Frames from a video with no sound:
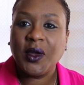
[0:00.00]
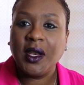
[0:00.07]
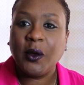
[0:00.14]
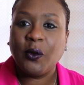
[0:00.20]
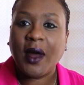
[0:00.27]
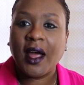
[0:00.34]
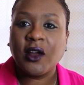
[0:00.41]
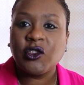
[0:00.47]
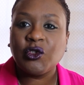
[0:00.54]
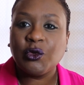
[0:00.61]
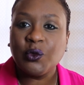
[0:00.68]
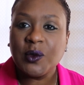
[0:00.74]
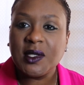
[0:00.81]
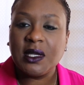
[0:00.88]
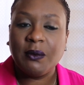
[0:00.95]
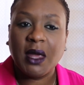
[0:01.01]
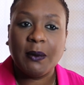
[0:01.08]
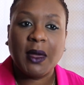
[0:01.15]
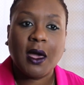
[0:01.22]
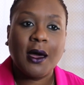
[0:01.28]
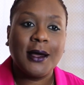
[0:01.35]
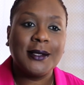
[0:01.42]
really rang true to me,
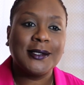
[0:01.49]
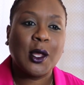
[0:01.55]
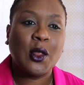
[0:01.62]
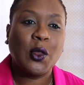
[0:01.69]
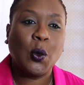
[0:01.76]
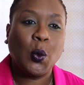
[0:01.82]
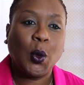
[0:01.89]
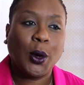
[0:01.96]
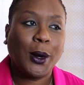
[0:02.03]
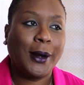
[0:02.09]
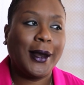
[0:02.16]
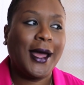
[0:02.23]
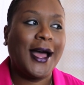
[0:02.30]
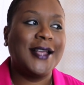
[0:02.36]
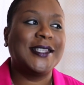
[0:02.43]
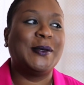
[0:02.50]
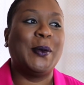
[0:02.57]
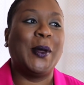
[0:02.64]
because the word has